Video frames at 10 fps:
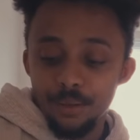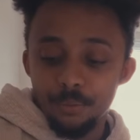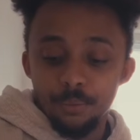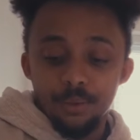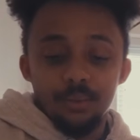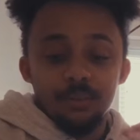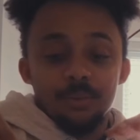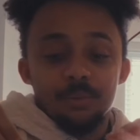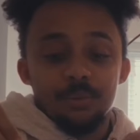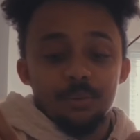what we're going to
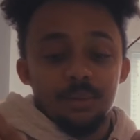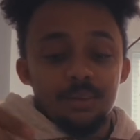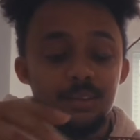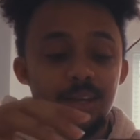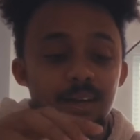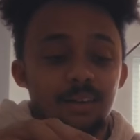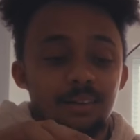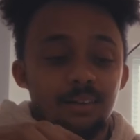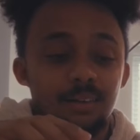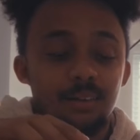do, we're going to
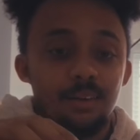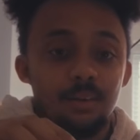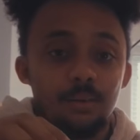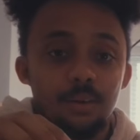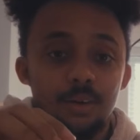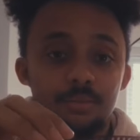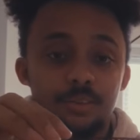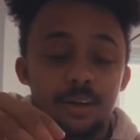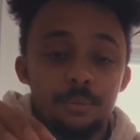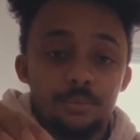scan a
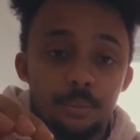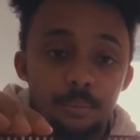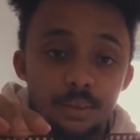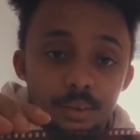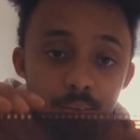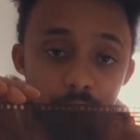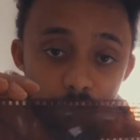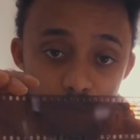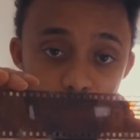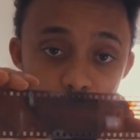frame from
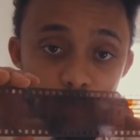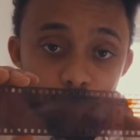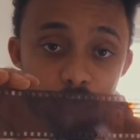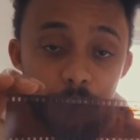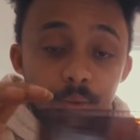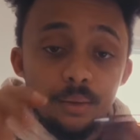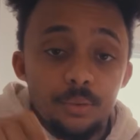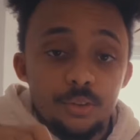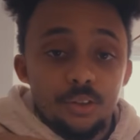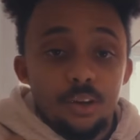this roll of film that
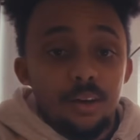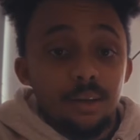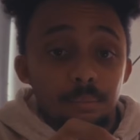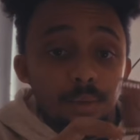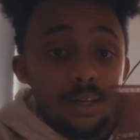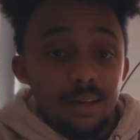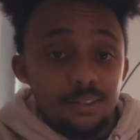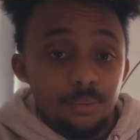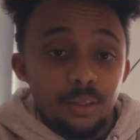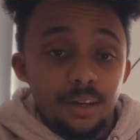was shot in my
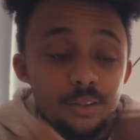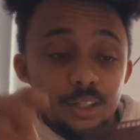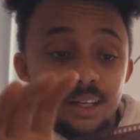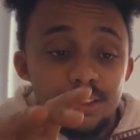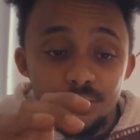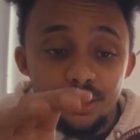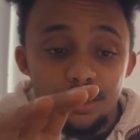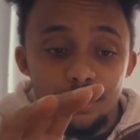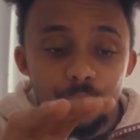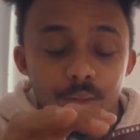last 1 hour challenge
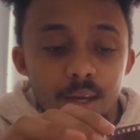video.